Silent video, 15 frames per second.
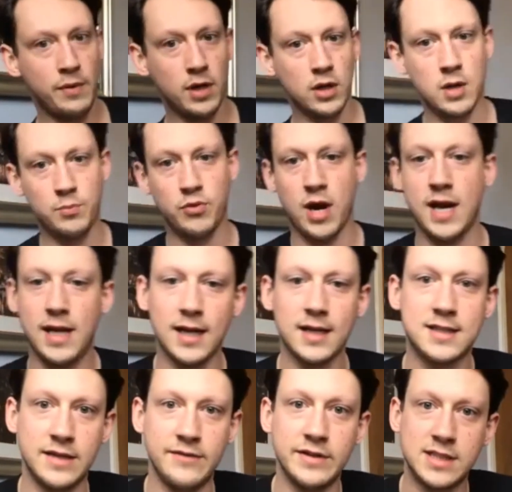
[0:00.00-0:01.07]
brain
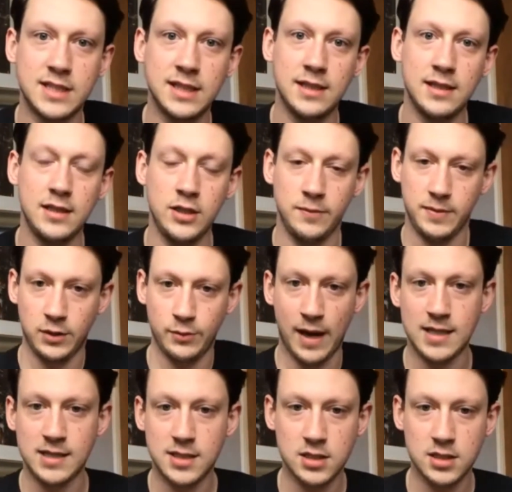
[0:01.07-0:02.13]
activity, you
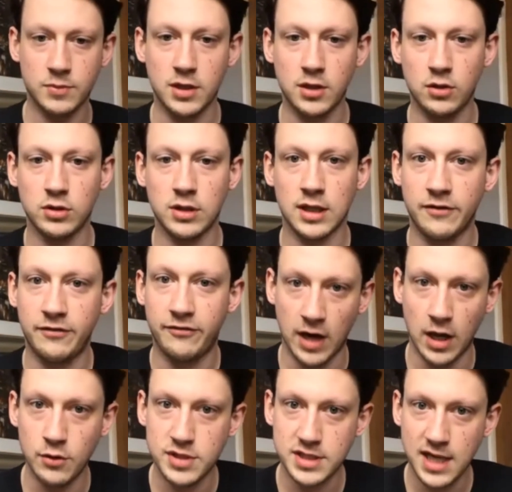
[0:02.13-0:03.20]
enter something called like a
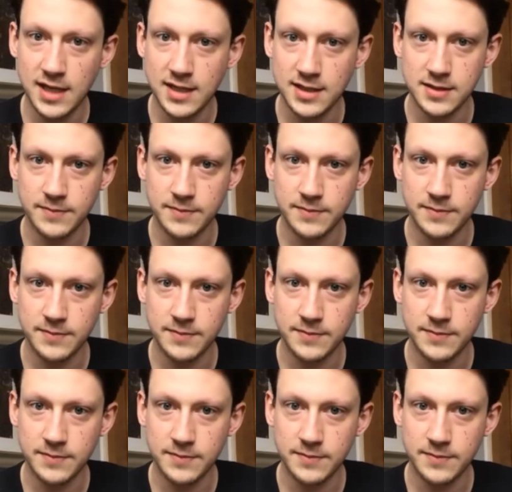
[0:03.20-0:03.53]
flow state.